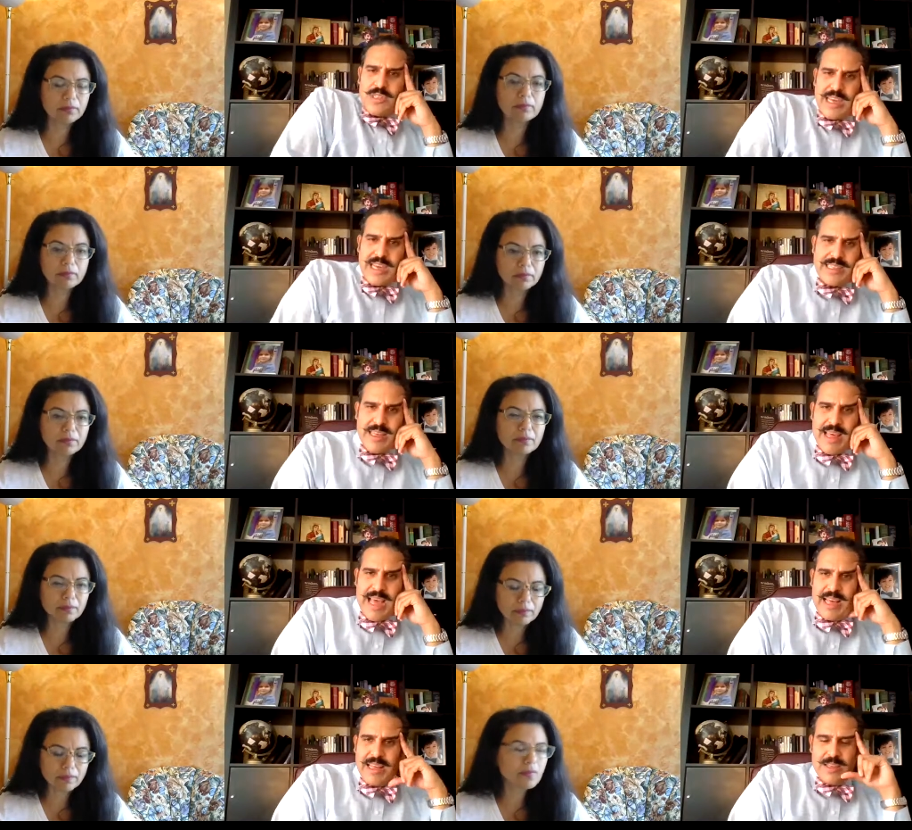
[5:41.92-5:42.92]
Speaker 1: you say to
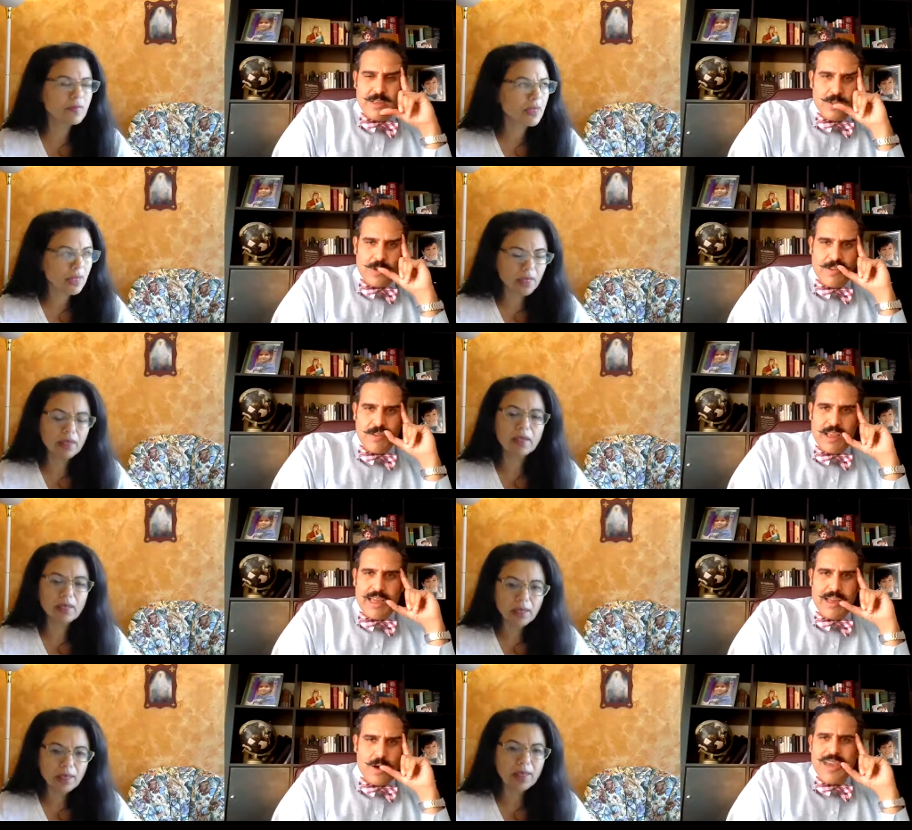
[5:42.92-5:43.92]
that sort of
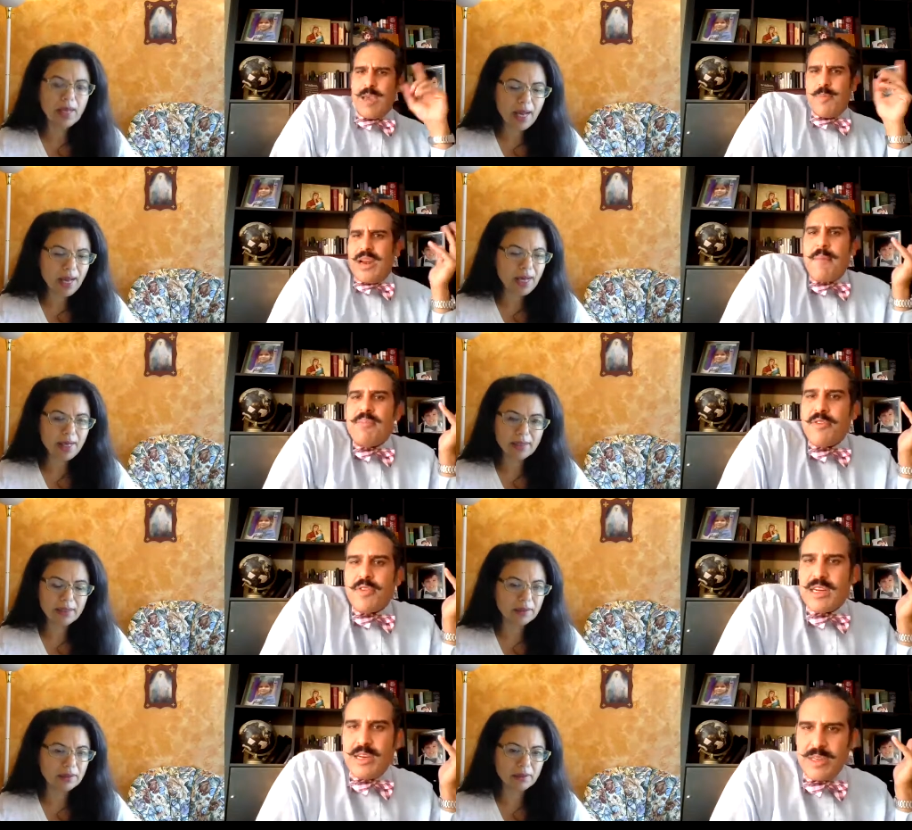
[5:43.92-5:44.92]
like, okay, but I'm
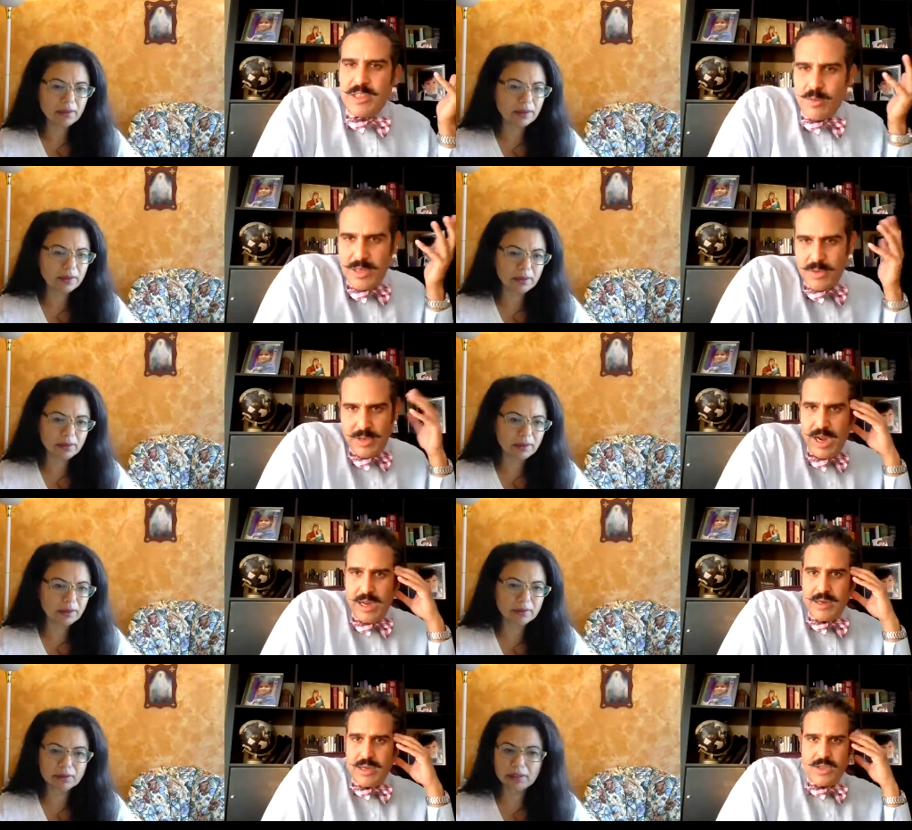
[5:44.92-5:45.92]
never going to be Nermien
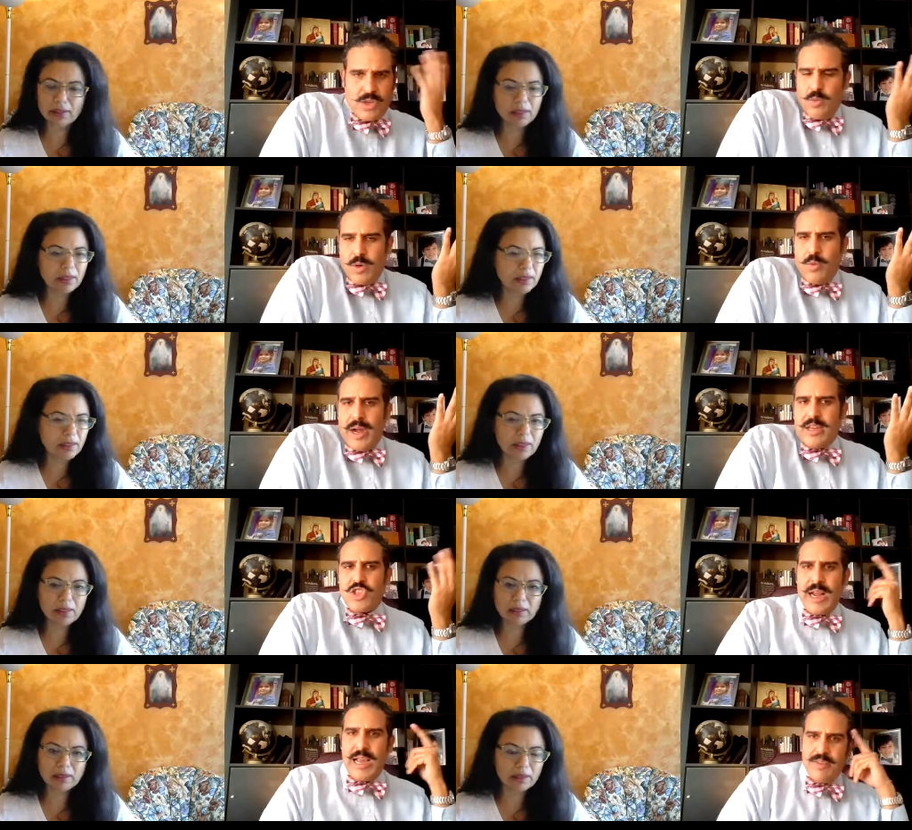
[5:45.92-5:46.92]
Riad. So what,
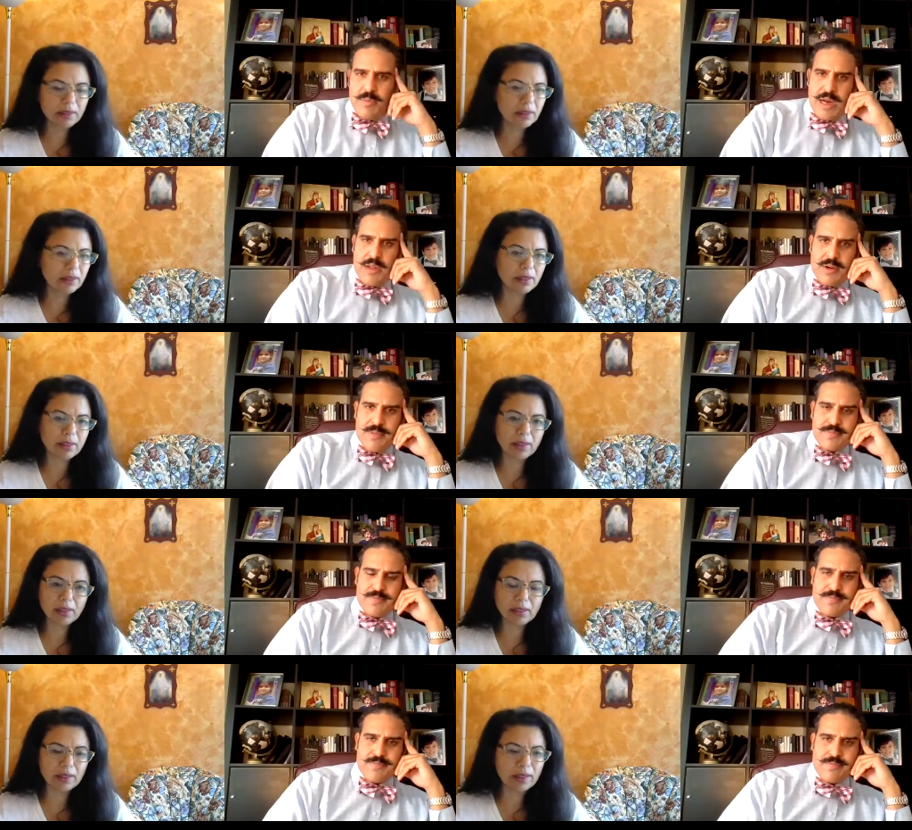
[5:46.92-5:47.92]
why should I even bother?
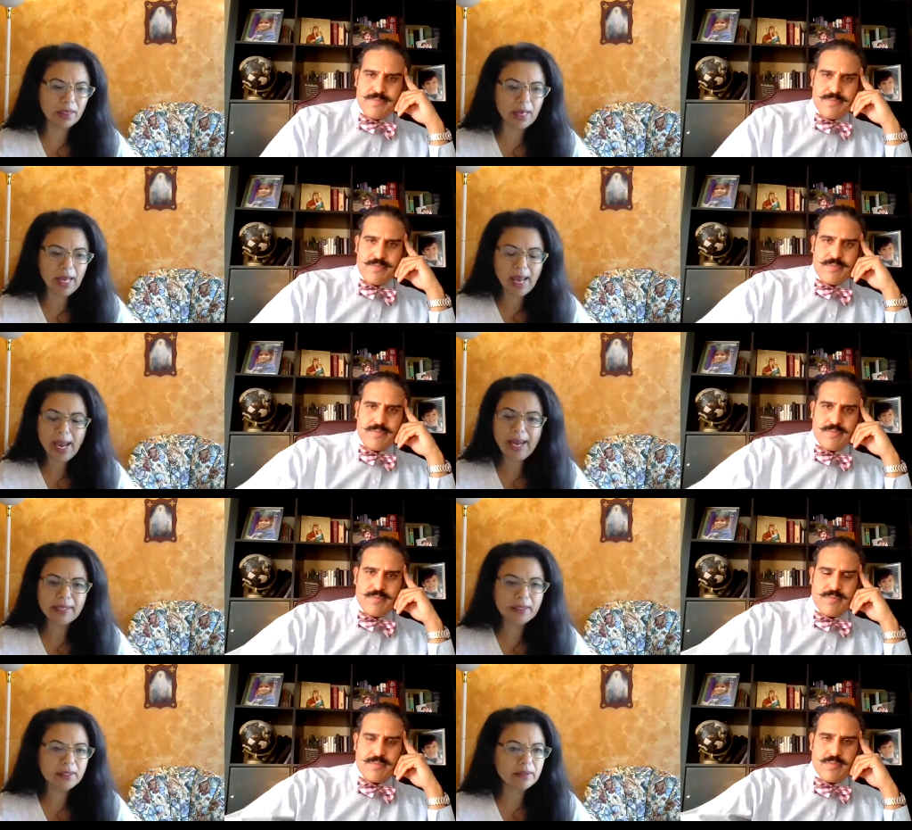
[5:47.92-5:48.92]
Speaker 2: Yeah.
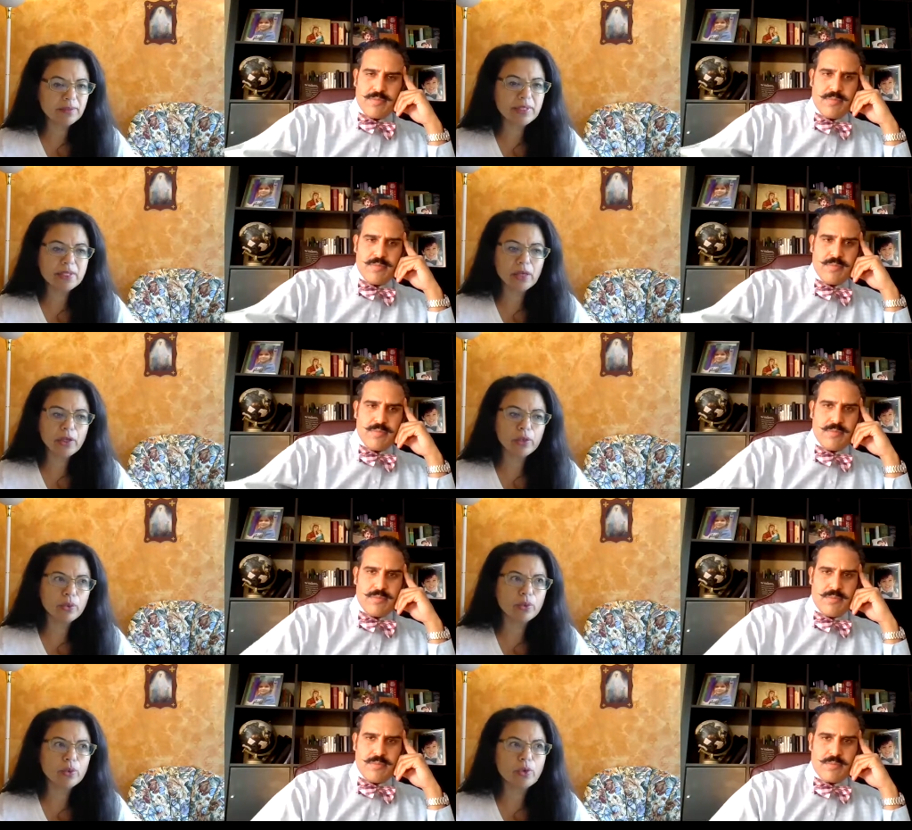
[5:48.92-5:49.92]
And let me tell
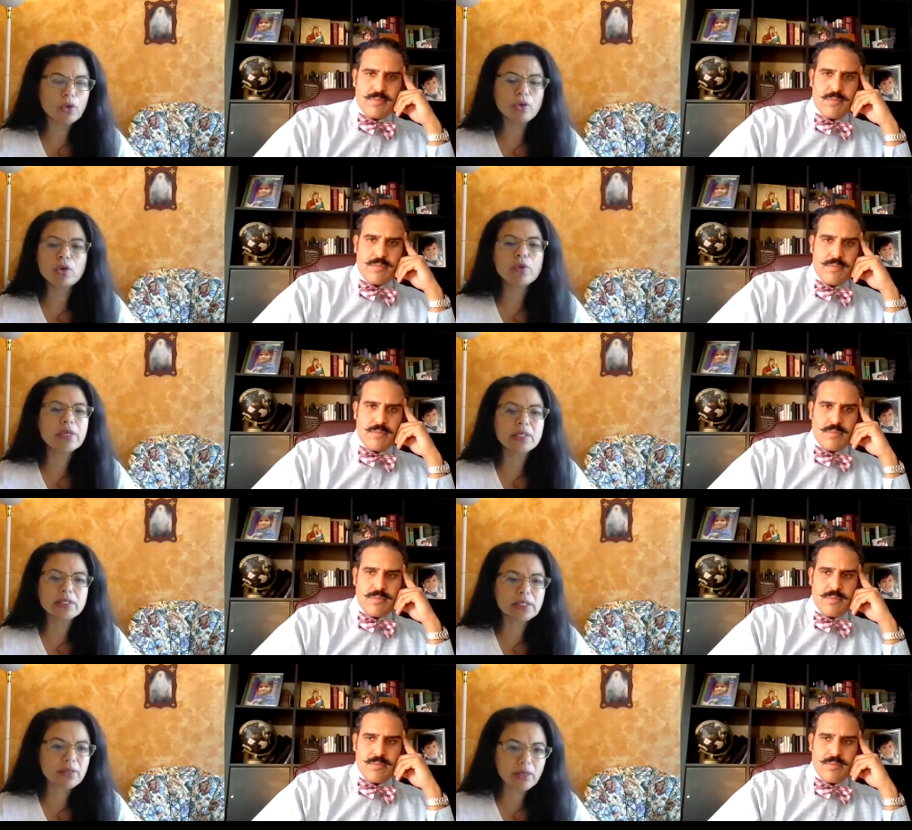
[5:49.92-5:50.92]
you, no one needs
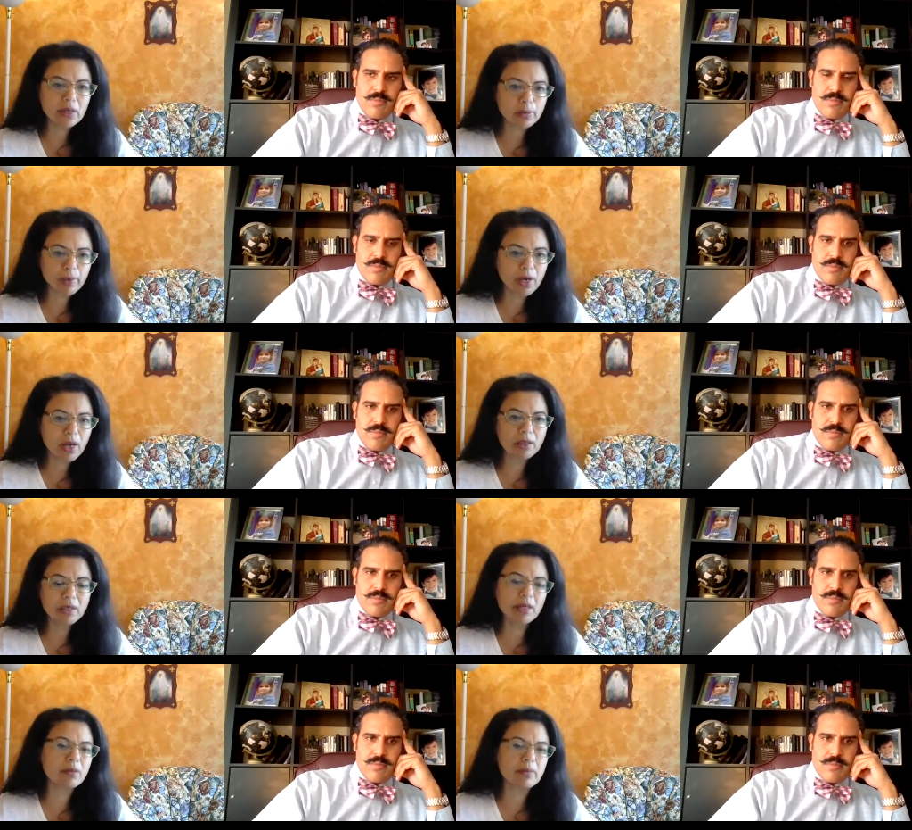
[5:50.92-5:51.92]
to think beyond
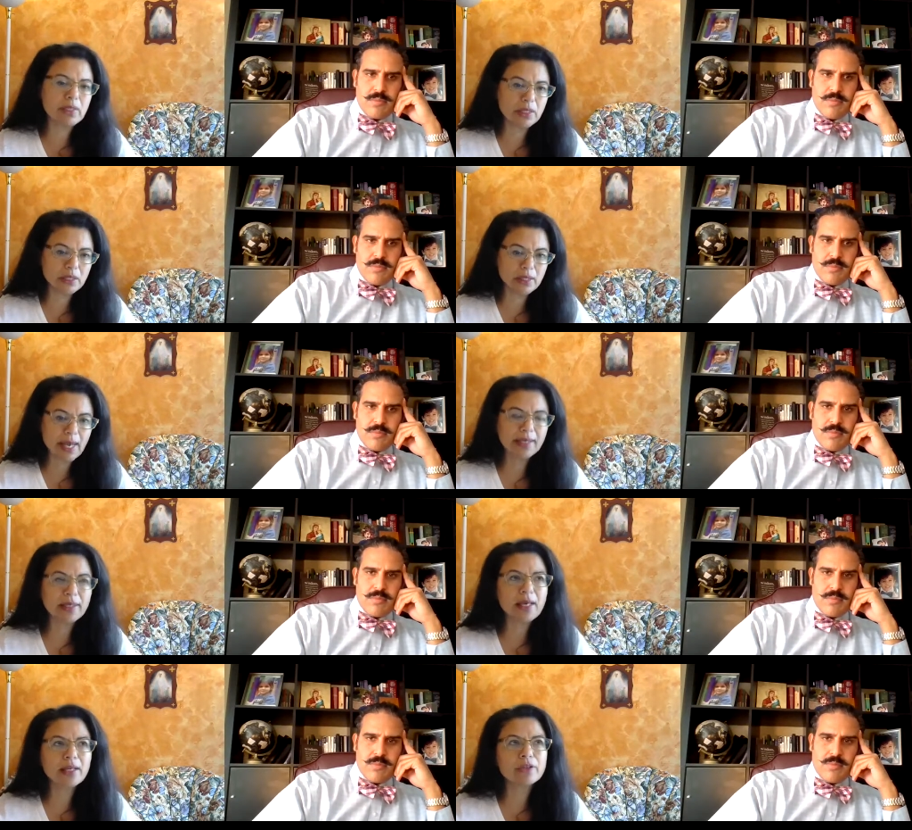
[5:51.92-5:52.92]
the immediate. And,
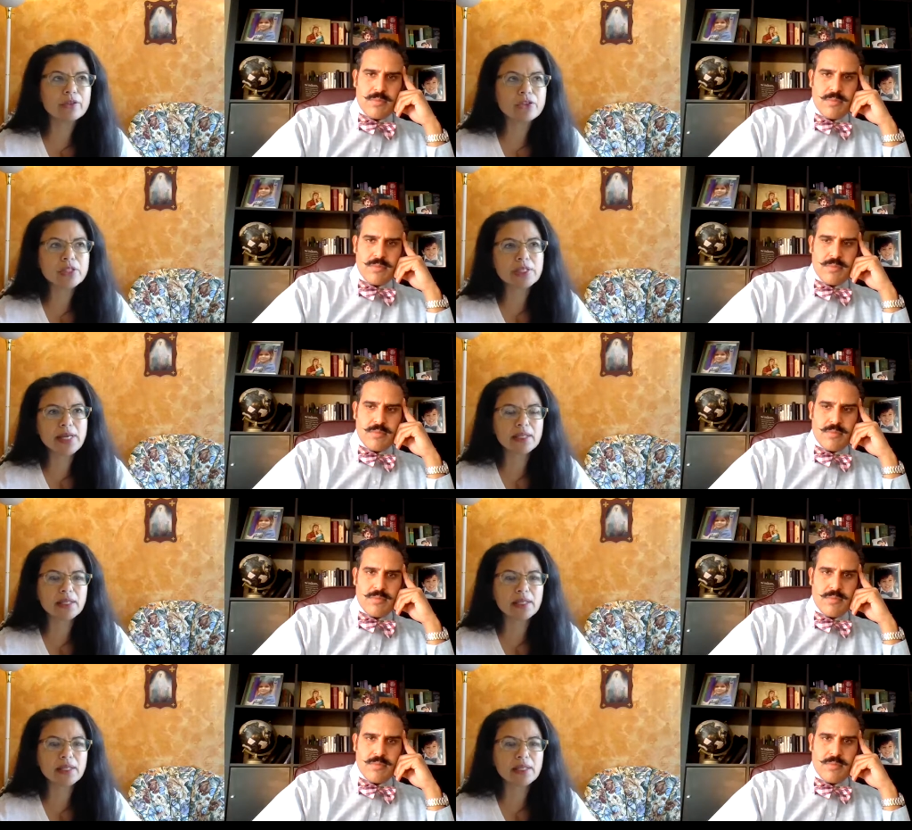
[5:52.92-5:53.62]
you know, just exactly